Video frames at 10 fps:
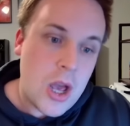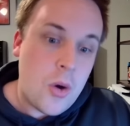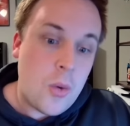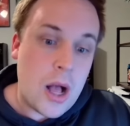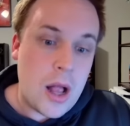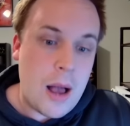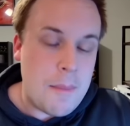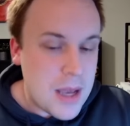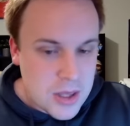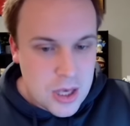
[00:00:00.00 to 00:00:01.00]
Well, a
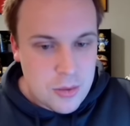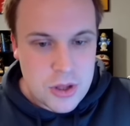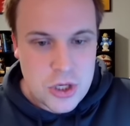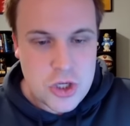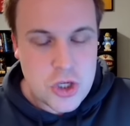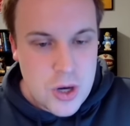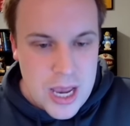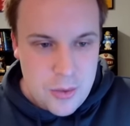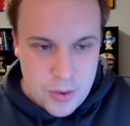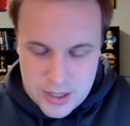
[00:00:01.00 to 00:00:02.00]
big thing with this
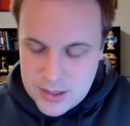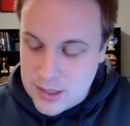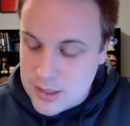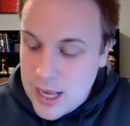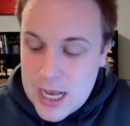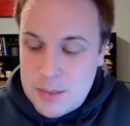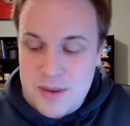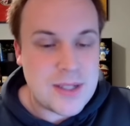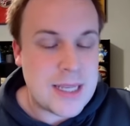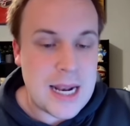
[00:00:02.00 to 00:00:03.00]
trade was, Siakam
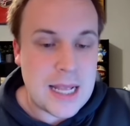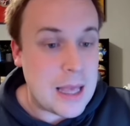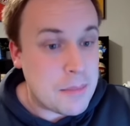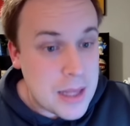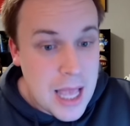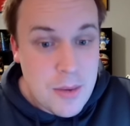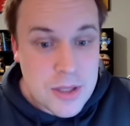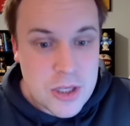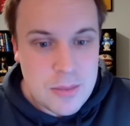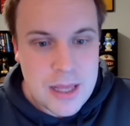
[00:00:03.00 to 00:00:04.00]
even said it, like playing with
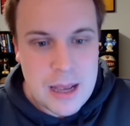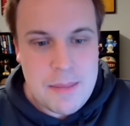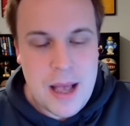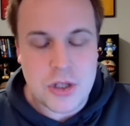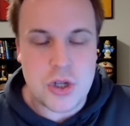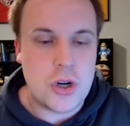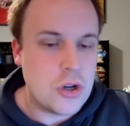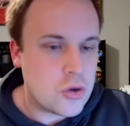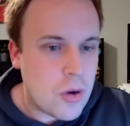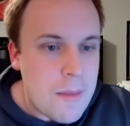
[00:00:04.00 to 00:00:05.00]
someone like Myles
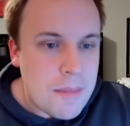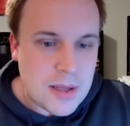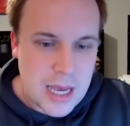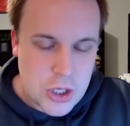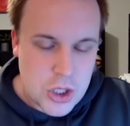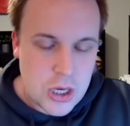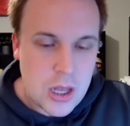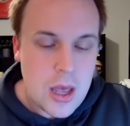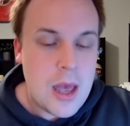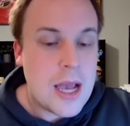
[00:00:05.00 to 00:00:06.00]
Turner's rim protection
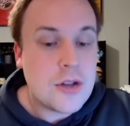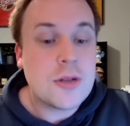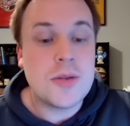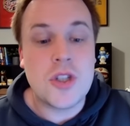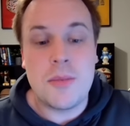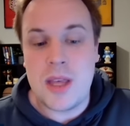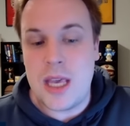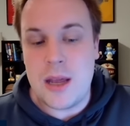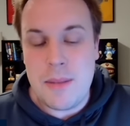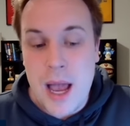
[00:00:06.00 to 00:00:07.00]
has always been something
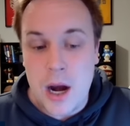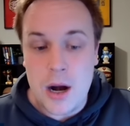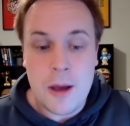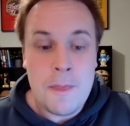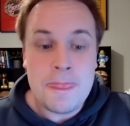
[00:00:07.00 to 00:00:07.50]
he admired.